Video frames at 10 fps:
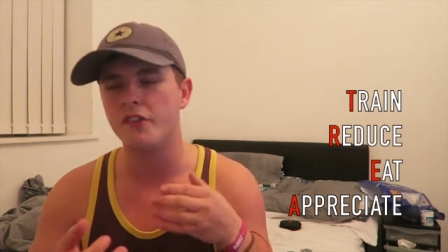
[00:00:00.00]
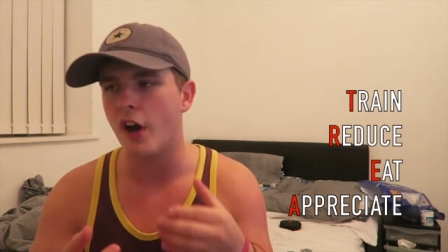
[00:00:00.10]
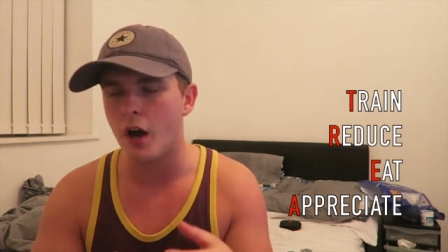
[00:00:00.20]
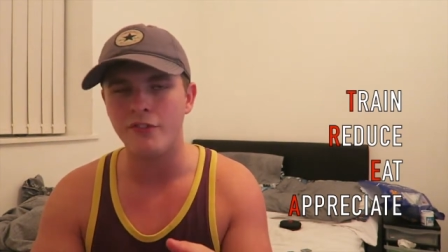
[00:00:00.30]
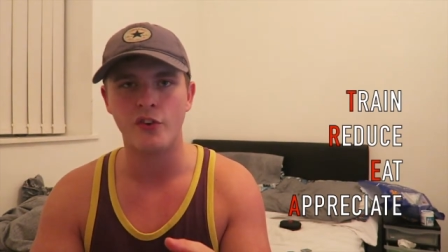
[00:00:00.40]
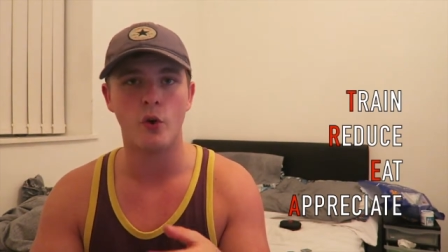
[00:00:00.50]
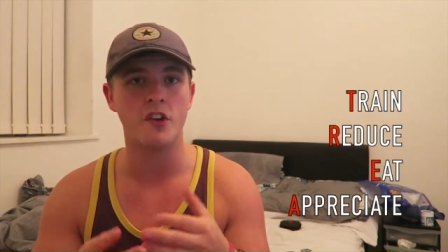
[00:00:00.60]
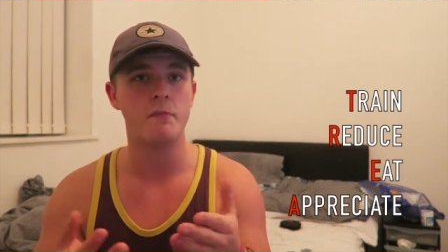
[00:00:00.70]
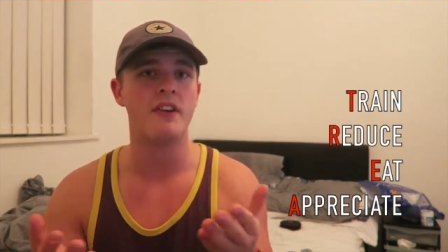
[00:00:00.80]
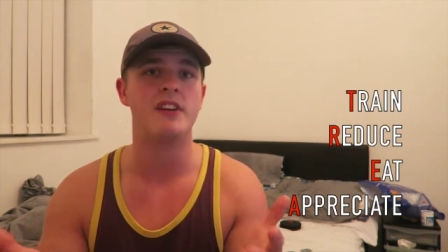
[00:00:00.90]
our time's short,
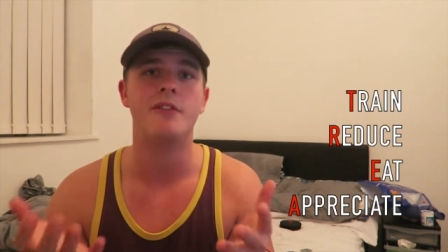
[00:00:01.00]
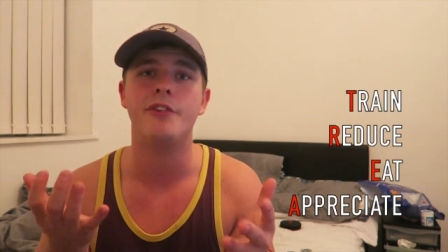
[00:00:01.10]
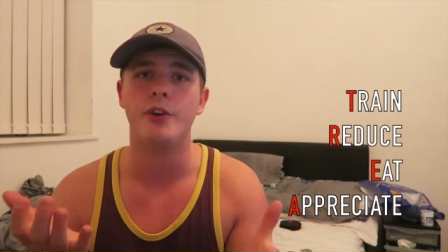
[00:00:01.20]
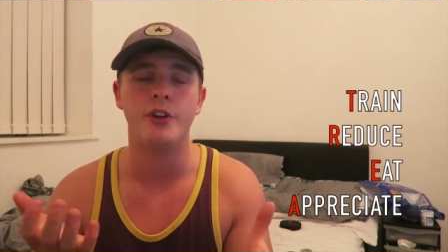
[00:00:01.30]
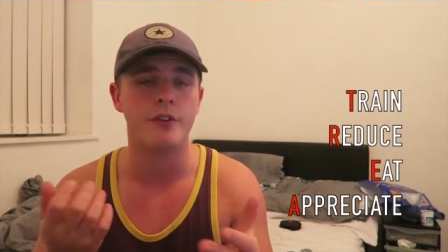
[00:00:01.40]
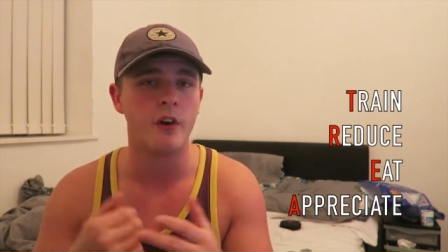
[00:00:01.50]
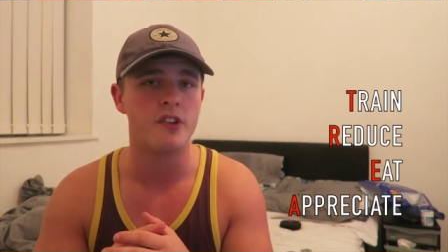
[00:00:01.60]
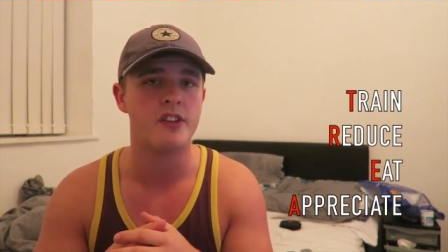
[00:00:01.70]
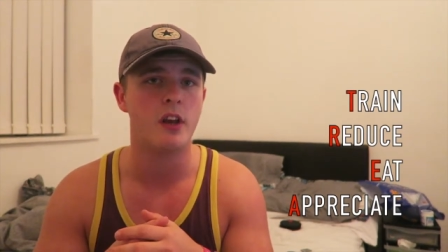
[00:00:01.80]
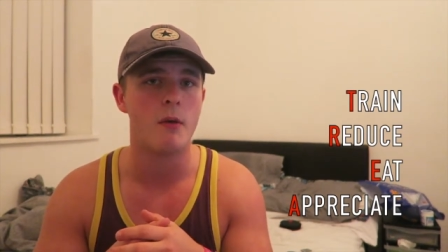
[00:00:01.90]
especially if you're at
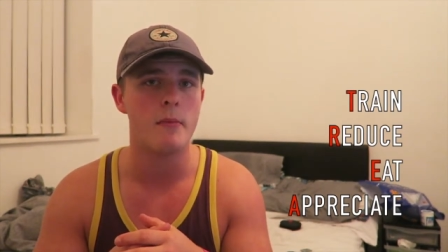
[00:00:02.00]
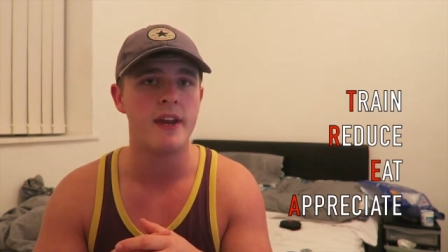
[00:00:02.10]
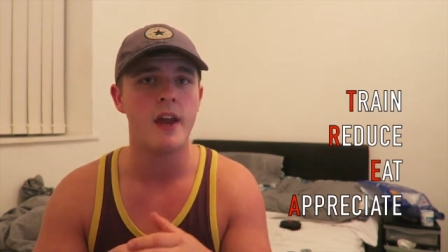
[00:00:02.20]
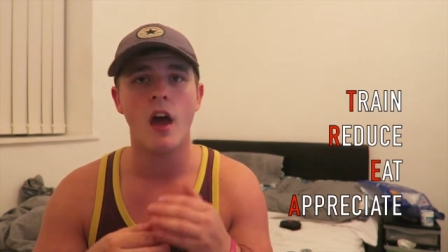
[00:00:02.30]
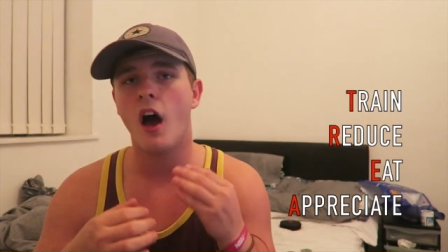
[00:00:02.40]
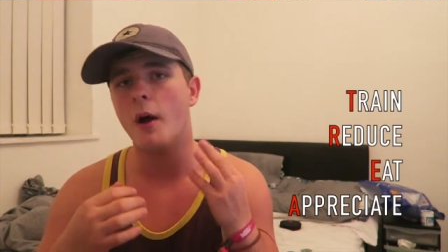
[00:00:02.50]
university like me.